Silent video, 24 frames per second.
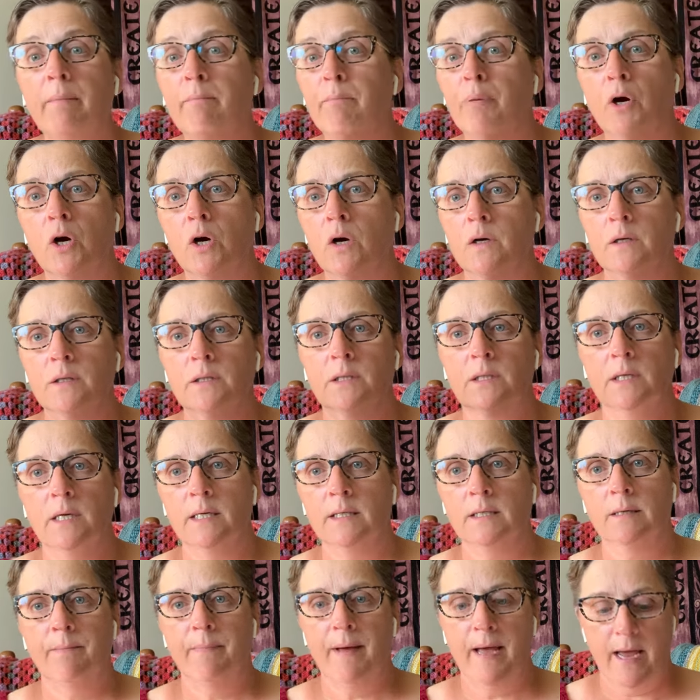purse
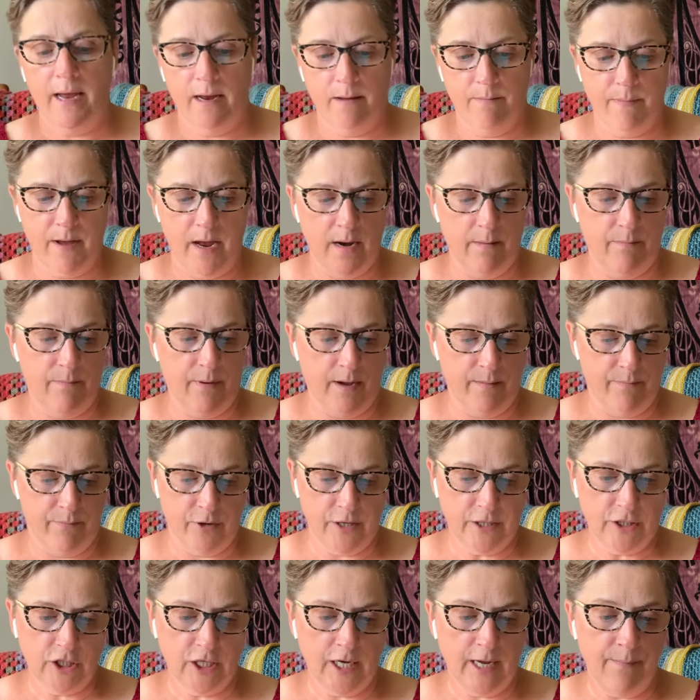is a bag made by
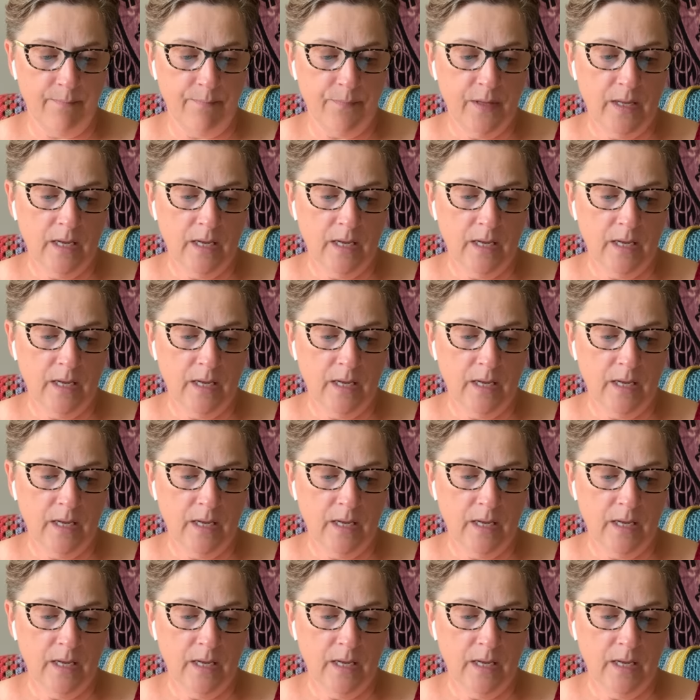Bridget.